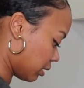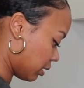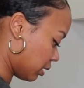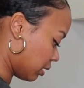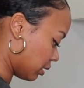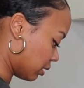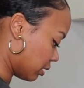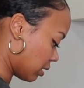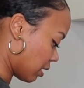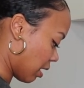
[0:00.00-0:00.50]

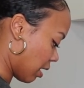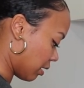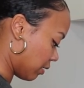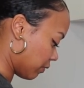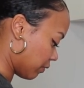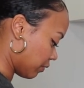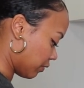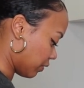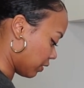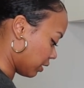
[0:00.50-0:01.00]
It's not
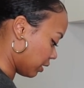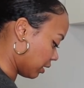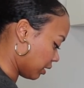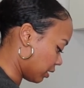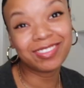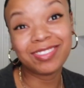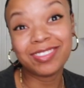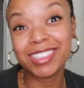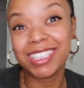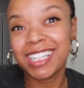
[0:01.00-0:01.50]
even funny.
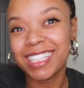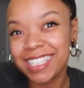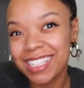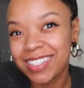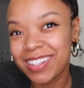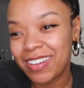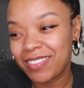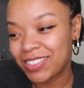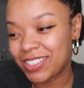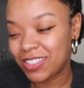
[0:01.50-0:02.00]
Because I
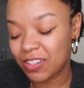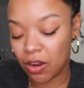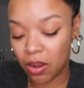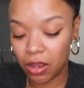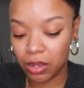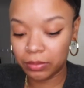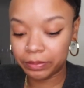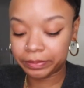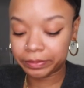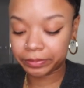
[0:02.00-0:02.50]
don't have a
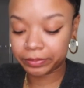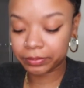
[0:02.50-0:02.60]
straw,